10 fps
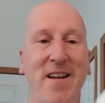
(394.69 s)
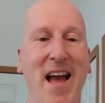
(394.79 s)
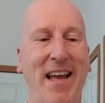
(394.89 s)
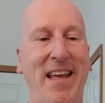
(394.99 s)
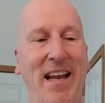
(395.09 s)
you're
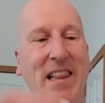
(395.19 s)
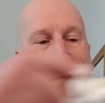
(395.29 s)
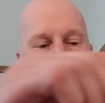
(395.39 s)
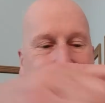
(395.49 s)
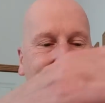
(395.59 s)
not gonna get
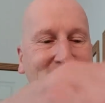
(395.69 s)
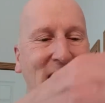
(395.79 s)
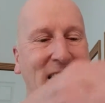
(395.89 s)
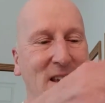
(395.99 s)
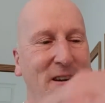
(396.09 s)
a,
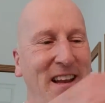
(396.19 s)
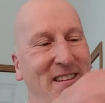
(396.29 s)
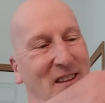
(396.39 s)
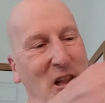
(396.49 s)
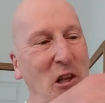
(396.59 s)
not you
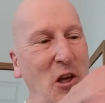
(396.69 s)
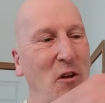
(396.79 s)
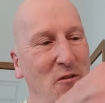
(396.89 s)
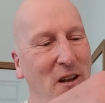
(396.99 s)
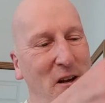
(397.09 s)
get a
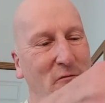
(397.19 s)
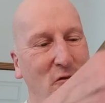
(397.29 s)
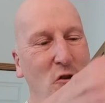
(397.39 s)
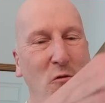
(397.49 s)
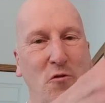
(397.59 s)
little, you get a
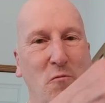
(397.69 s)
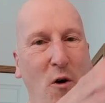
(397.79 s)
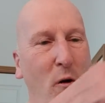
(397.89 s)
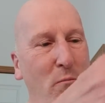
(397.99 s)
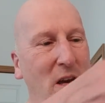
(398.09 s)
few
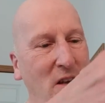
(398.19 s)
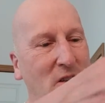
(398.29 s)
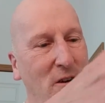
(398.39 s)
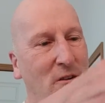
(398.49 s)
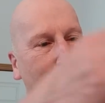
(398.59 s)
small
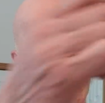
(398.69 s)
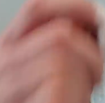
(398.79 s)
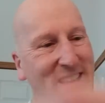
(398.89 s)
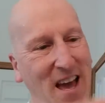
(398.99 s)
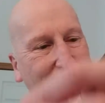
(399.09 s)
peaks here and there, but
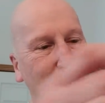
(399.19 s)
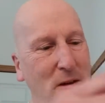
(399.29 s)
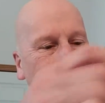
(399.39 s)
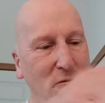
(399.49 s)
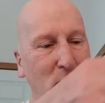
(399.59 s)
it's not going
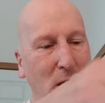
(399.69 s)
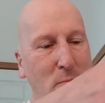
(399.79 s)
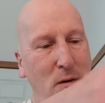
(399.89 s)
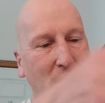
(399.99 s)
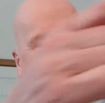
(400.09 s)
to be those
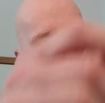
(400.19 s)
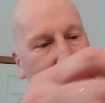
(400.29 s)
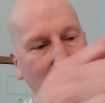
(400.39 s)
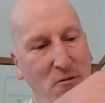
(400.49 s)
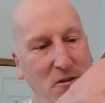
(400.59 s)
big peaks
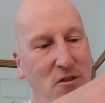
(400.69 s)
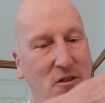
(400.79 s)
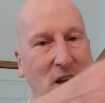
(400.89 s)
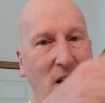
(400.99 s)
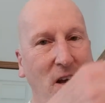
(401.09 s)
that you're used to
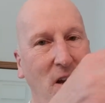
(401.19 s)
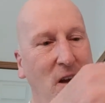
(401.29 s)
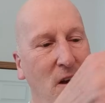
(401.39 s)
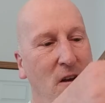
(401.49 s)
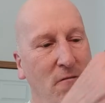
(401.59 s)
seeing
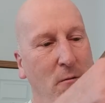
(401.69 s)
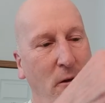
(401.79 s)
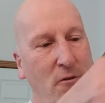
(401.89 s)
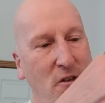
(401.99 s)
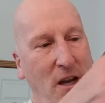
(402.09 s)

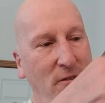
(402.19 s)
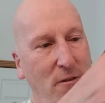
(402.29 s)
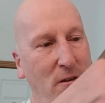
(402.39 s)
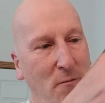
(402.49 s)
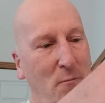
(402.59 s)
from other
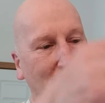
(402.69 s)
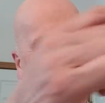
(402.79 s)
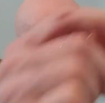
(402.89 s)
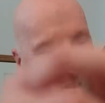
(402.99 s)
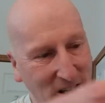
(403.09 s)
shaving creams.
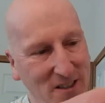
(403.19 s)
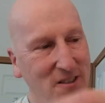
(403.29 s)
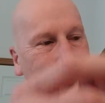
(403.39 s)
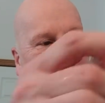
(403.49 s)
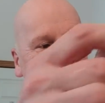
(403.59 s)
But the
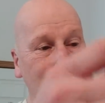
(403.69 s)
slickness of